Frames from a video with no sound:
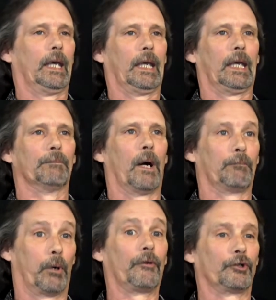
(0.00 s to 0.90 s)
And my
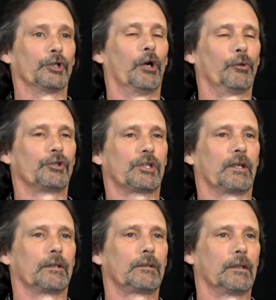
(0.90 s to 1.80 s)
brother noticed
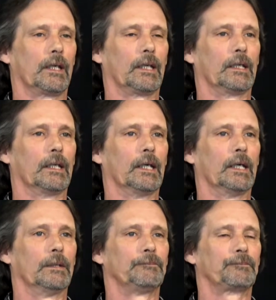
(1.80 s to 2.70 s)
it,
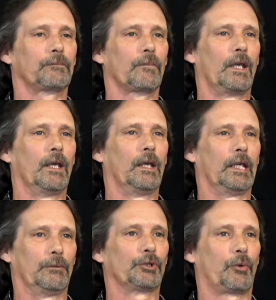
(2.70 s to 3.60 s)
and
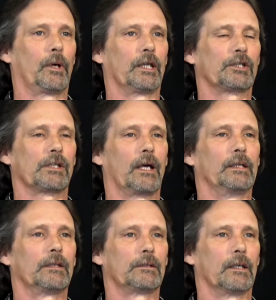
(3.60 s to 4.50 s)
he was quite
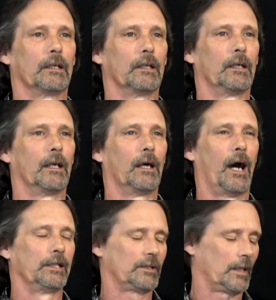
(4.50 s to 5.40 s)
excited, and
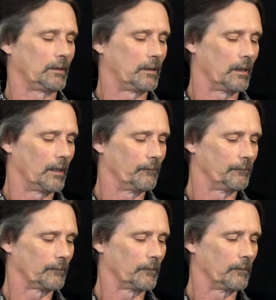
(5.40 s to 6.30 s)
I said,
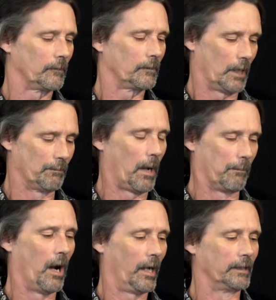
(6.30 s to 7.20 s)
in my
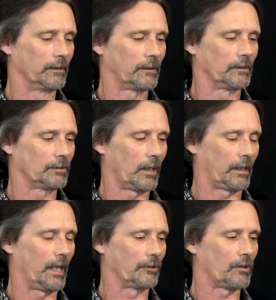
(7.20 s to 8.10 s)
mind, because I
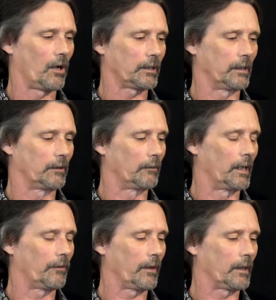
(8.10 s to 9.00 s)
can't talk yet or
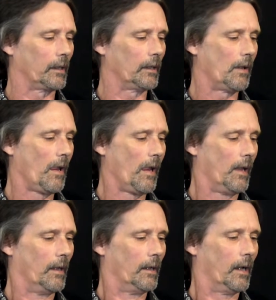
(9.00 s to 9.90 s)
anything,
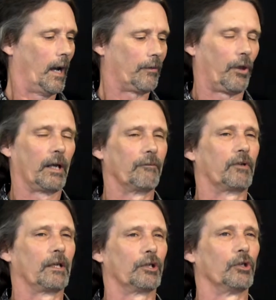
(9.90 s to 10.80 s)
I thought, I've
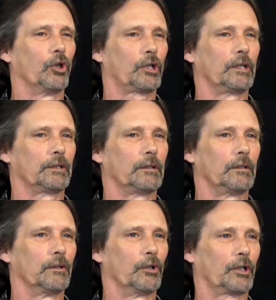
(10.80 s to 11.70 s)
got to look
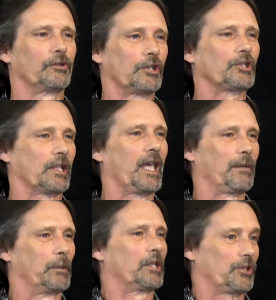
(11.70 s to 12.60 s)
at this
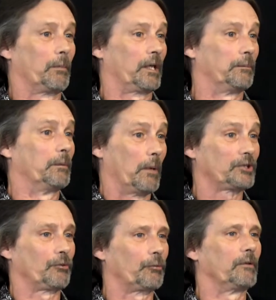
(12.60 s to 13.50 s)
again, because it might have been
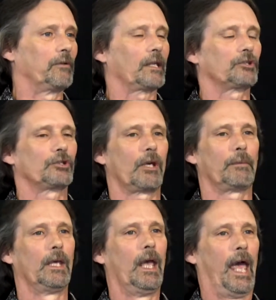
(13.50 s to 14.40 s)
muscle reflex or
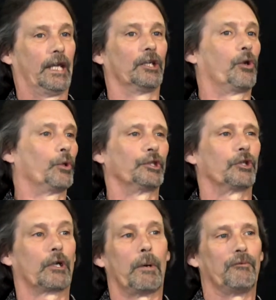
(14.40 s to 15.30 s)
something. And it only
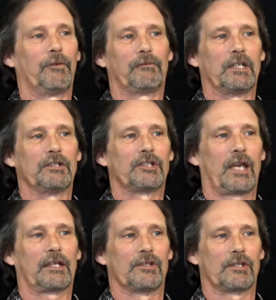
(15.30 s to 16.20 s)
took about 15
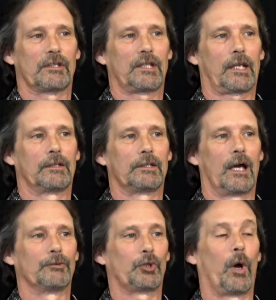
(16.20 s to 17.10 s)
seconds the second
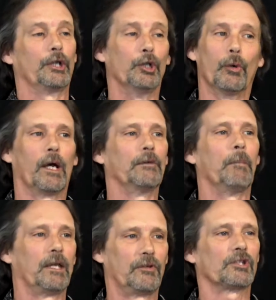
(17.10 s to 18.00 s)
time. So I knew I had
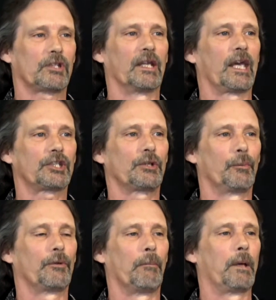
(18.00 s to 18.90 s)
made this
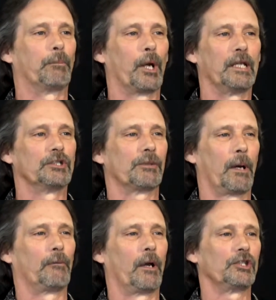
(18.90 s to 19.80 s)
connection with my brain to
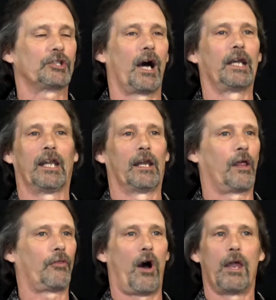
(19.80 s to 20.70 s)
my right side, and
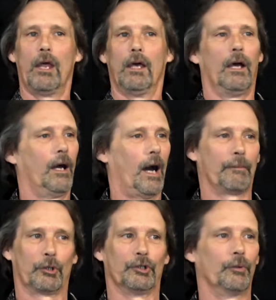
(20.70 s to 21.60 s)
I thought,
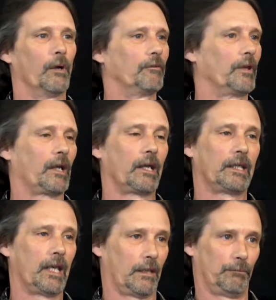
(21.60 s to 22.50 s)
I'm going to do everything I
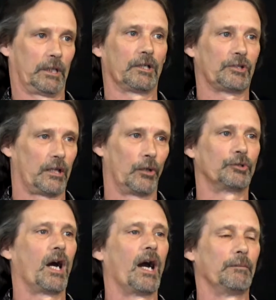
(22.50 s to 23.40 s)
can, because I know
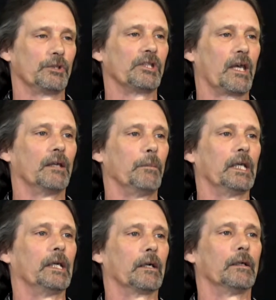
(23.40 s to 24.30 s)
time is the enemy
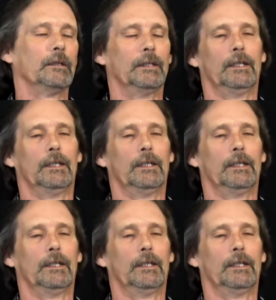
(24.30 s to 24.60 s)
here.